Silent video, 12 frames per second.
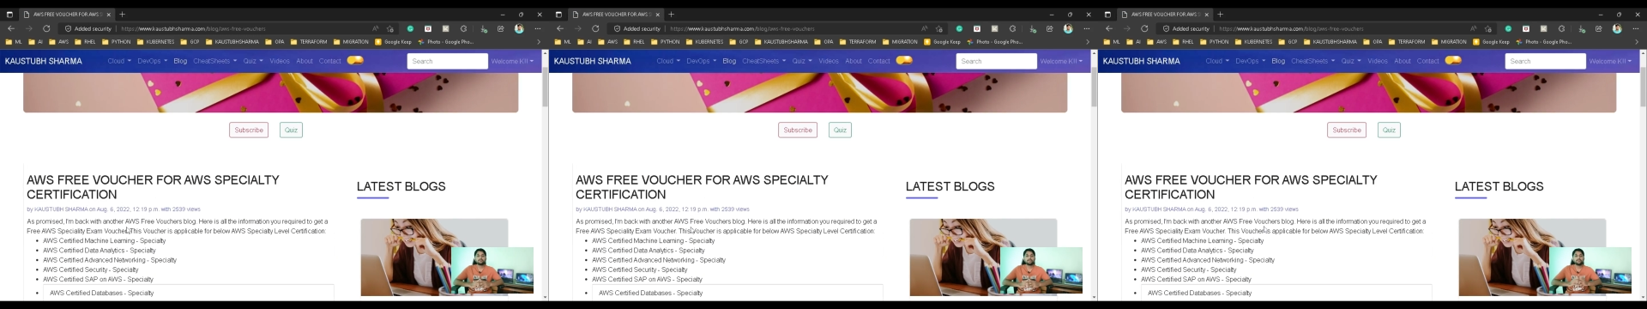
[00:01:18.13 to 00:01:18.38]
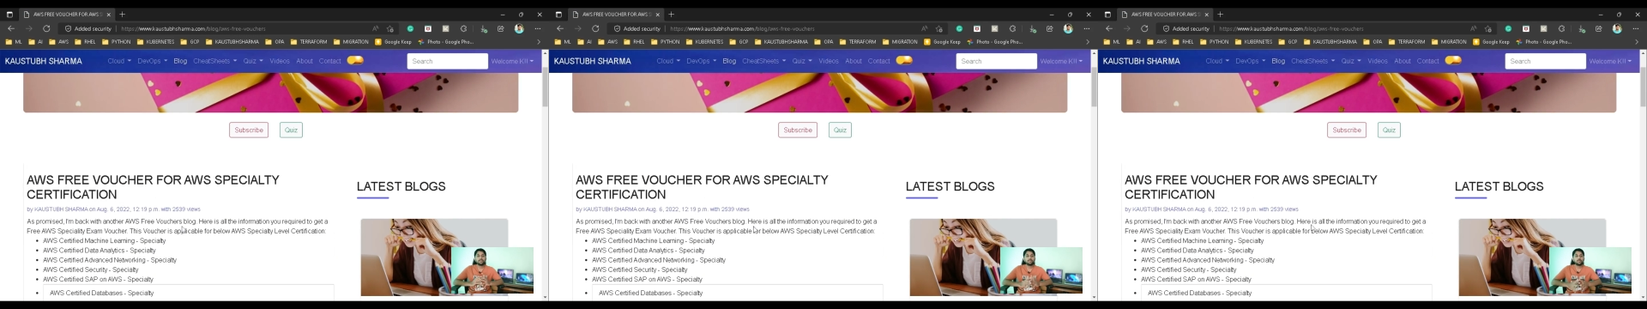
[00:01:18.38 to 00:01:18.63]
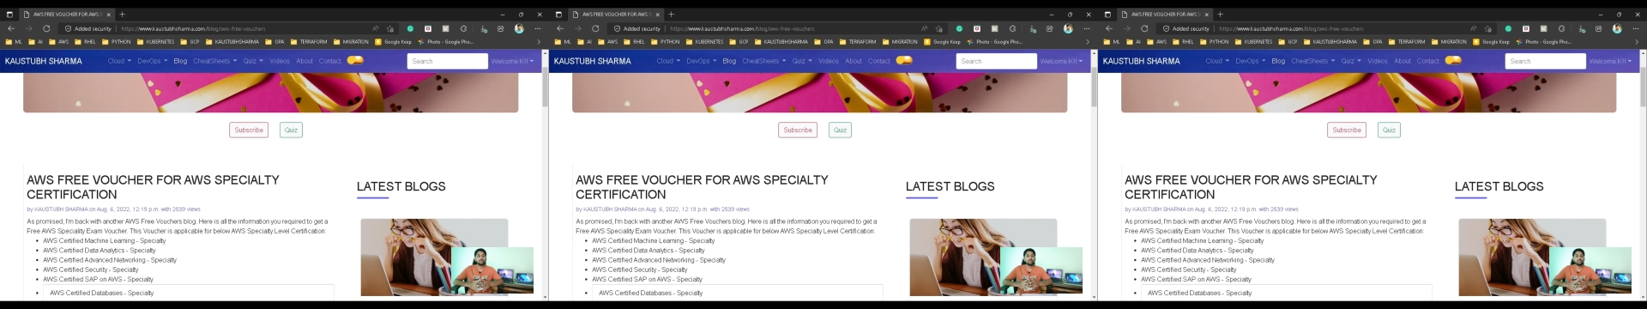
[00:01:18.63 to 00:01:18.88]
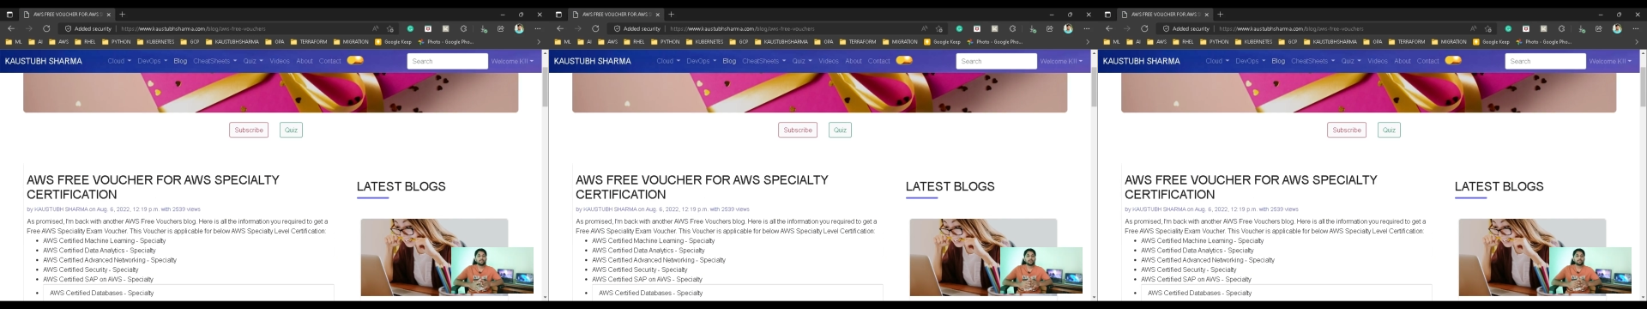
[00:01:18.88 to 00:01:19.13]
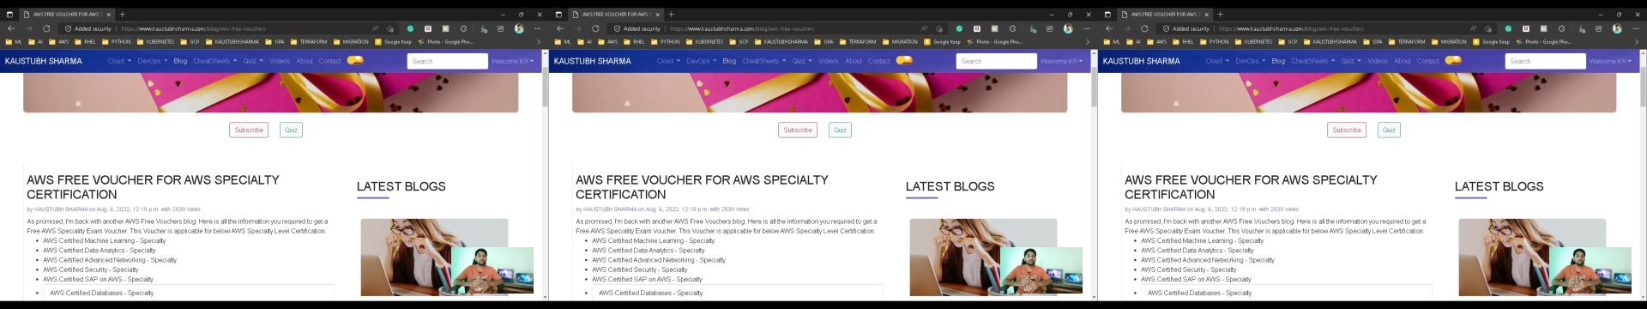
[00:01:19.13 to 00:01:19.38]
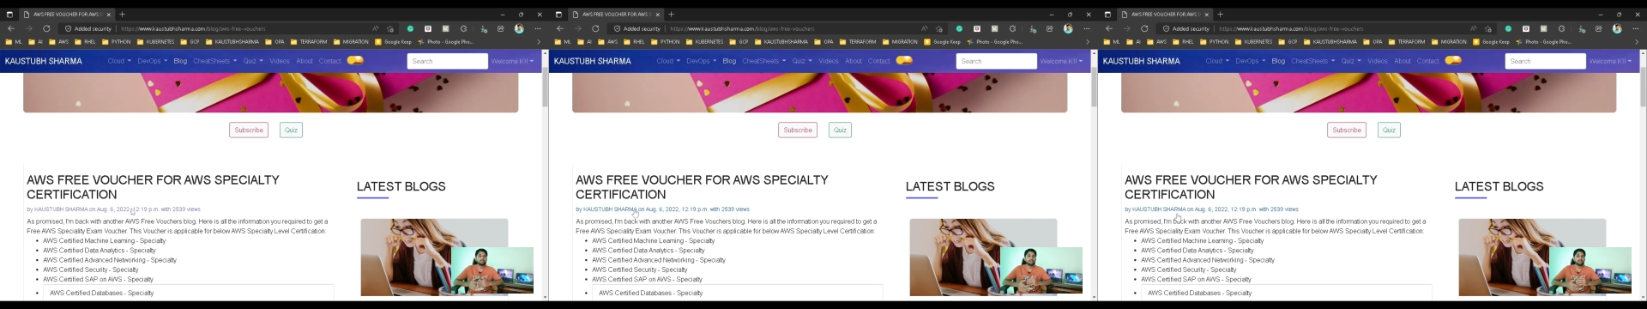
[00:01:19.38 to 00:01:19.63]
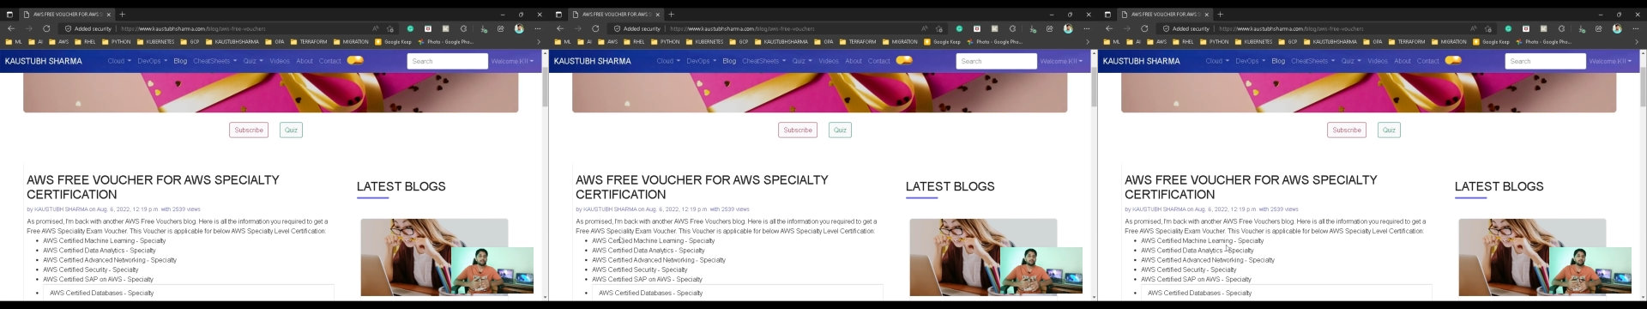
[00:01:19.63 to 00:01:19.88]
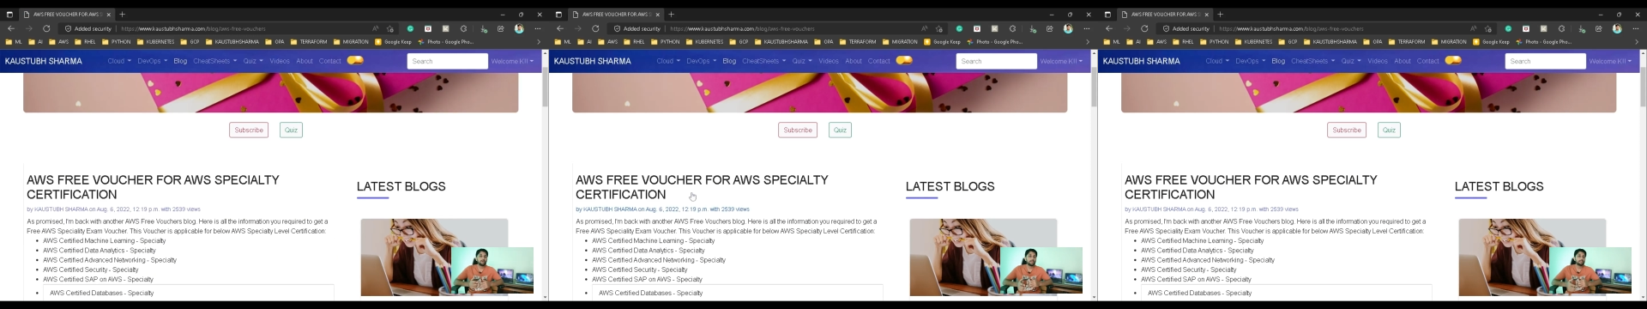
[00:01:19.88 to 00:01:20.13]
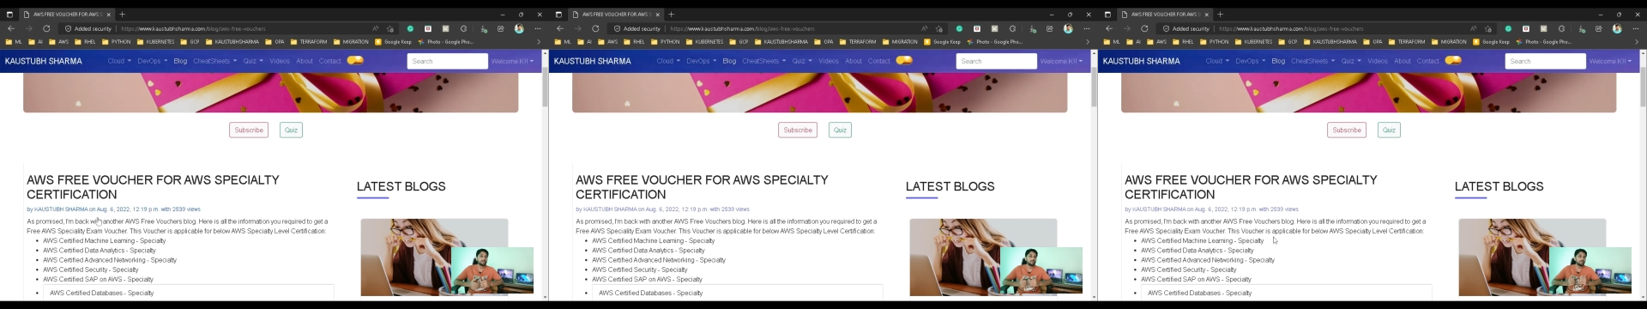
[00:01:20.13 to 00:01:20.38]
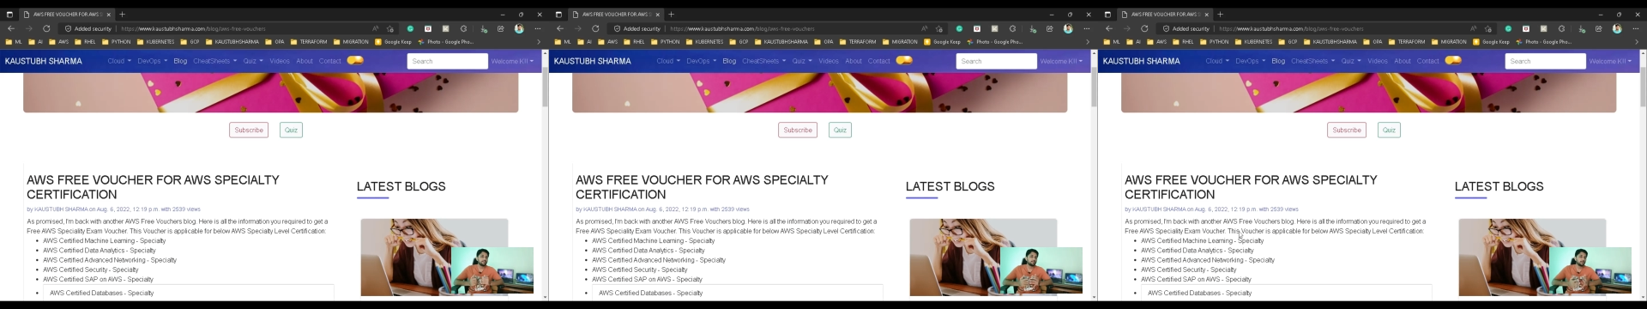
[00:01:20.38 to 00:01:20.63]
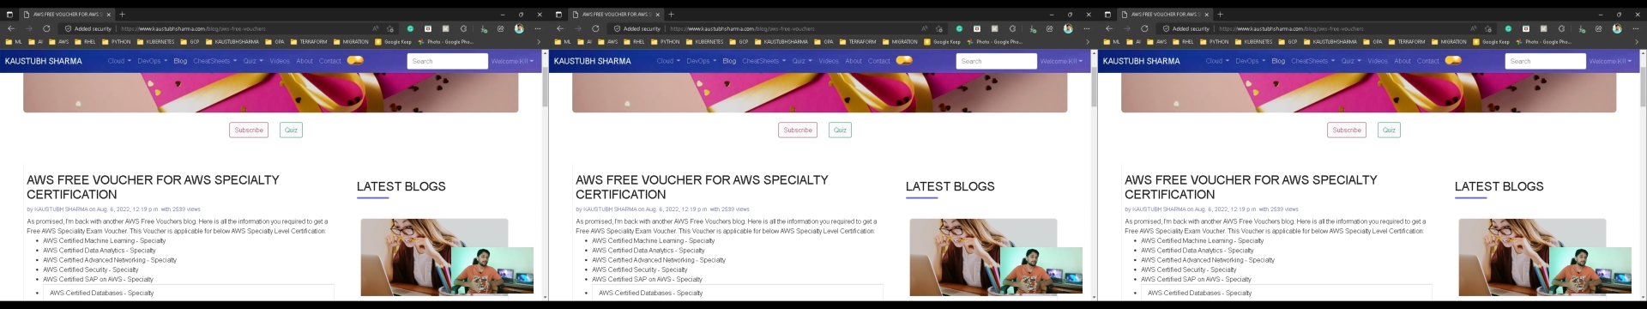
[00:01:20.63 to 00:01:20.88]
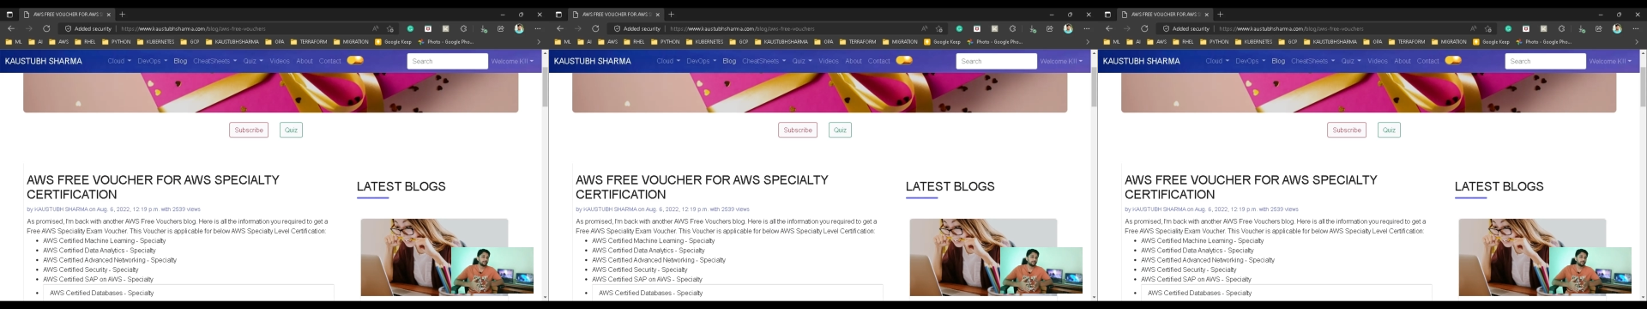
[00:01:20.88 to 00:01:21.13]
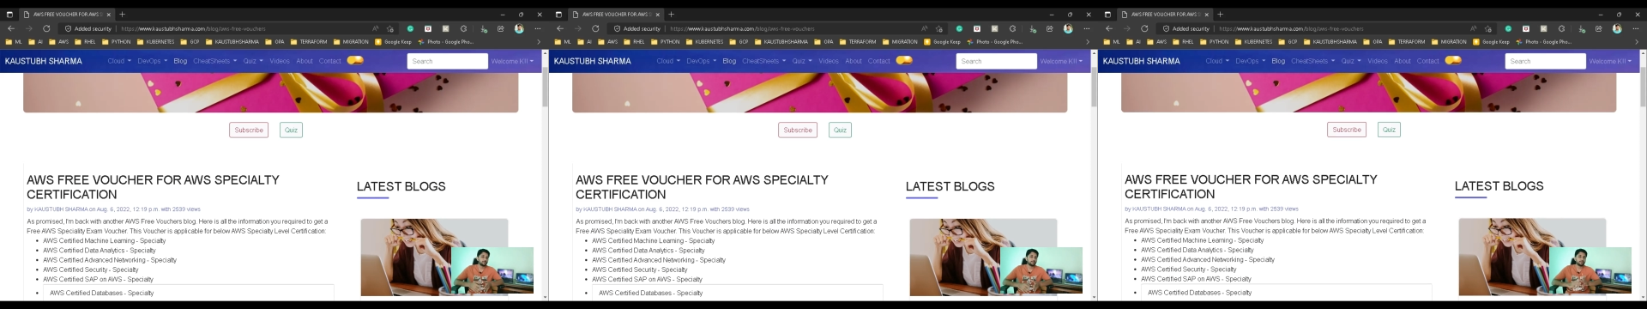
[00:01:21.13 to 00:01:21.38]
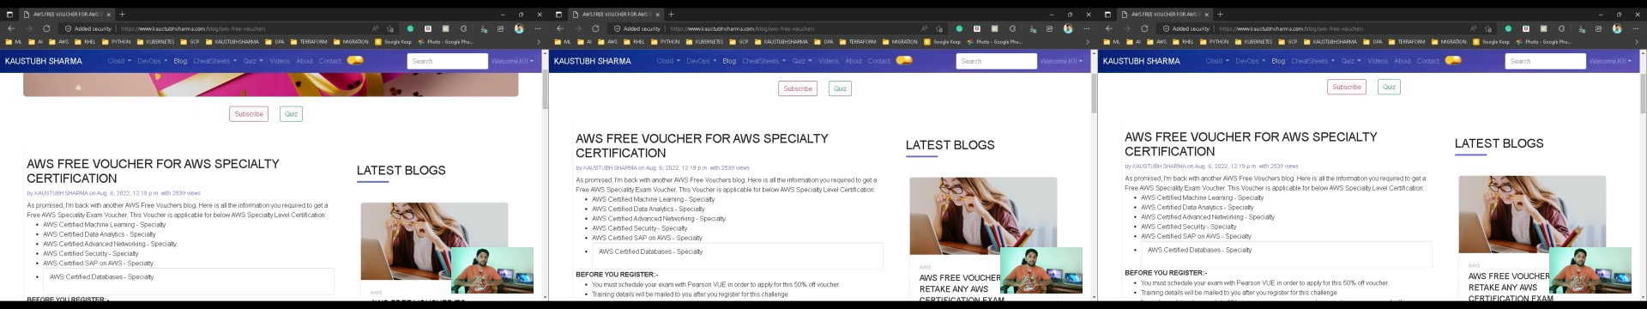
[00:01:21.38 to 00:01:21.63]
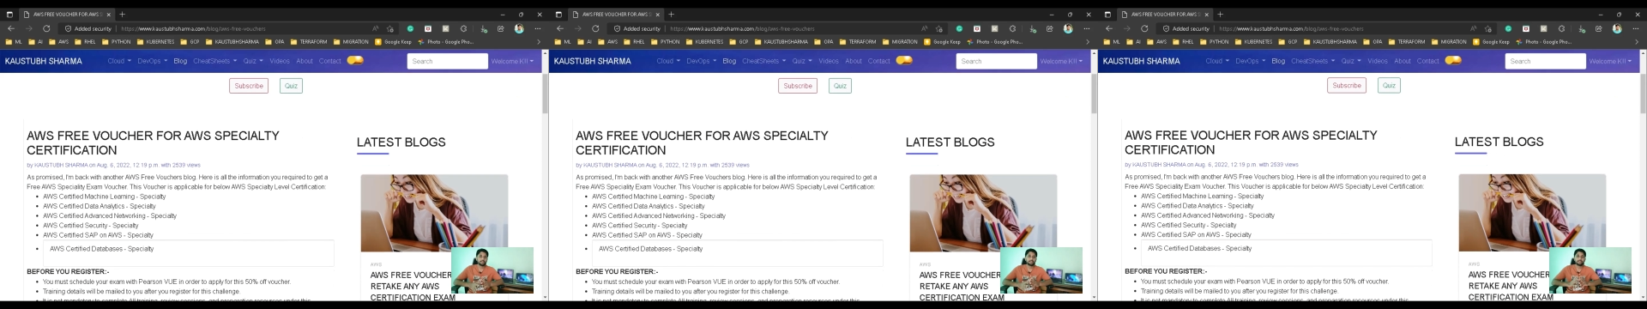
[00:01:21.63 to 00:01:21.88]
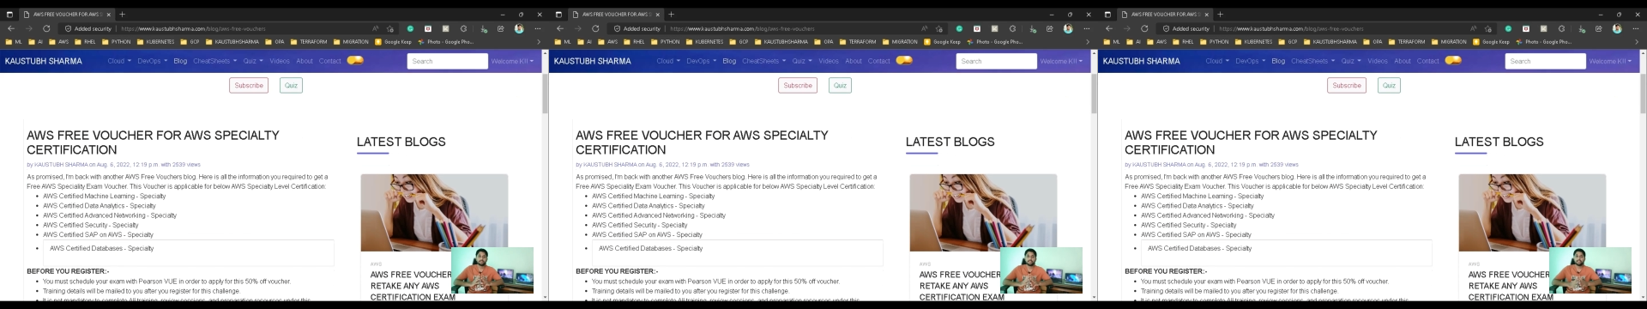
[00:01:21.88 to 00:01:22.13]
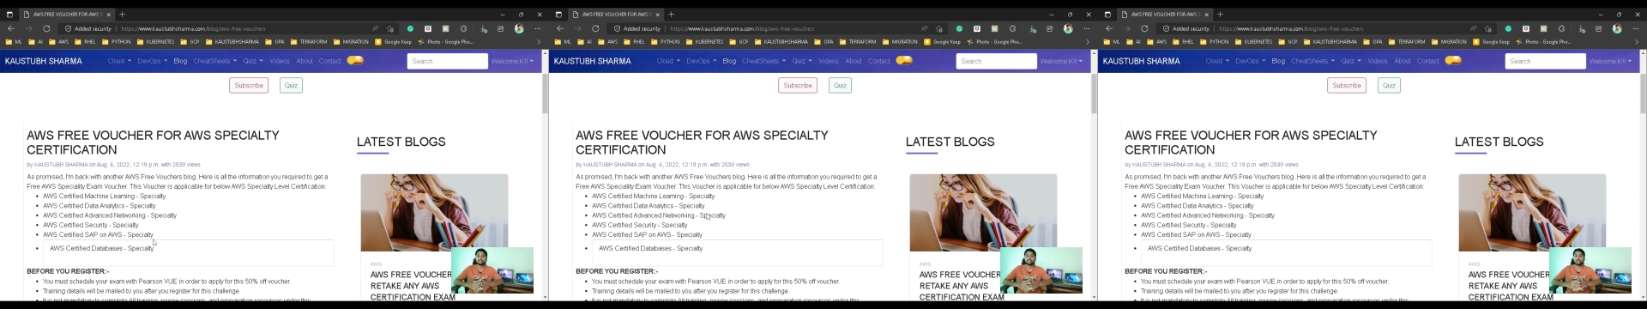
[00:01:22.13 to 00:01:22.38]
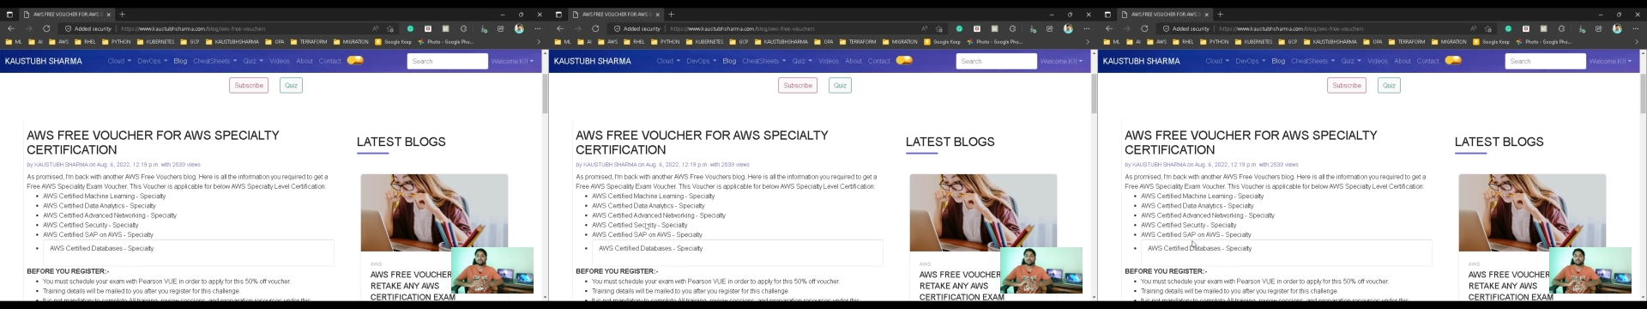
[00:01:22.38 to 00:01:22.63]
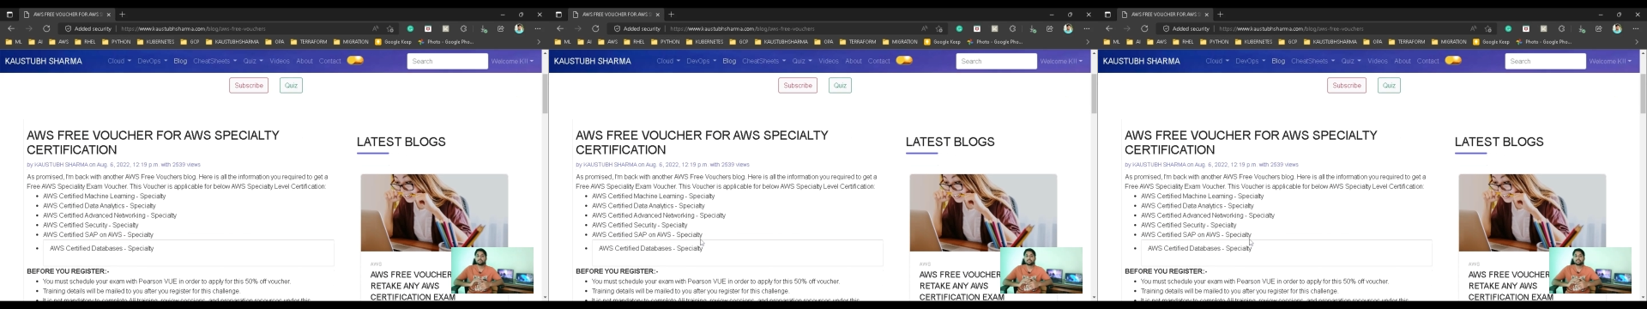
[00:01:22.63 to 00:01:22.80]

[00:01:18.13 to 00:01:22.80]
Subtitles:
No face is visible, so there are no lips to read.